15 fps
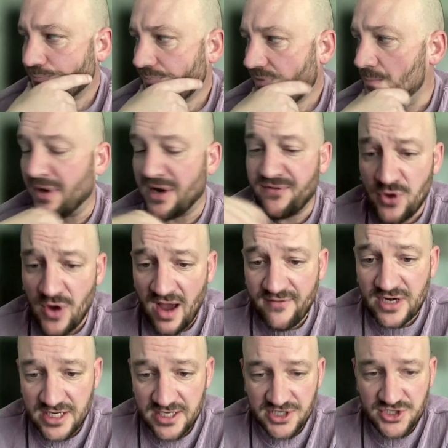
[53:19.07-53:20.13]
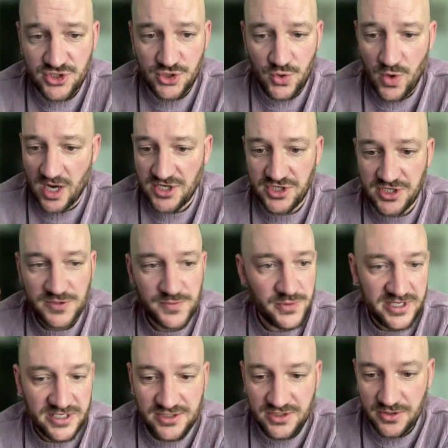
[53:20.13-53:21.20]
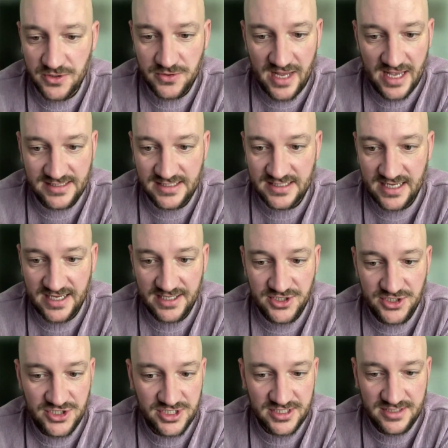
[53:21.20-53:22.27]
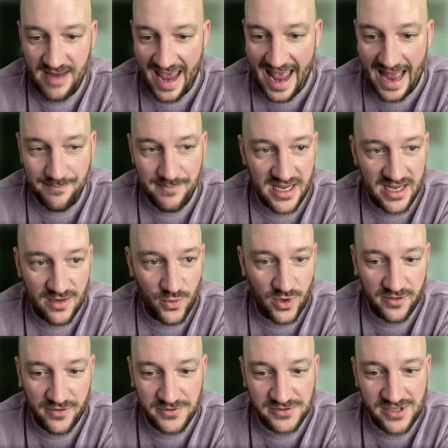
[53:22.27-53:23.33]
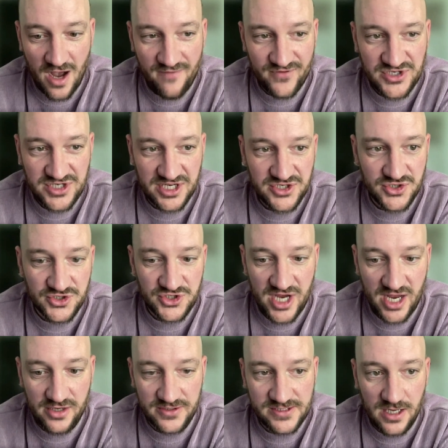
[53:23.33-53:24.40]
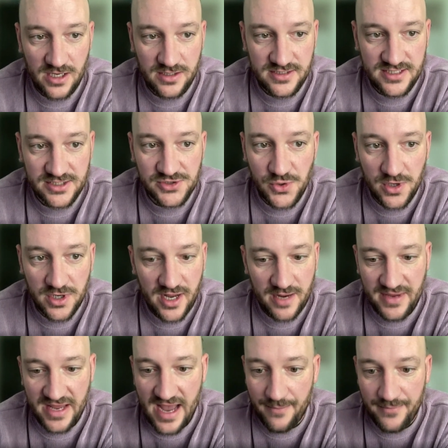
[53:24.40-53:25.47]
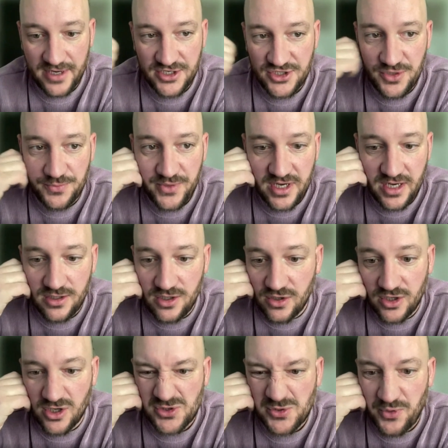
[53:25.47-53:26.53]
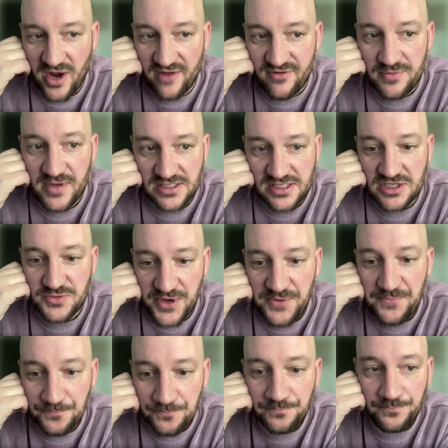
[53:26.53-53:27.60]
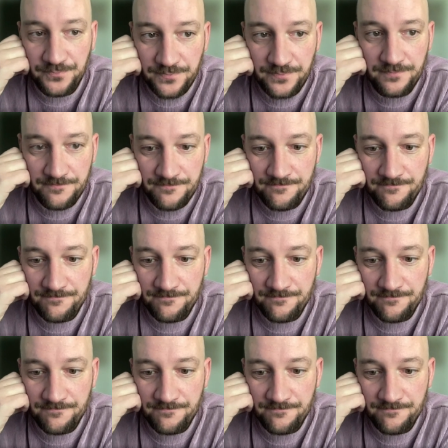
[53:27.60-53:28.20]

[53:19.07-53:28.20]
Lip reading: But if you have any additional questions, please don't hesitate to just @ me in one of those conversational channels on Discord. I'd be happy to jump in. You can also private message me. Mm-hmm.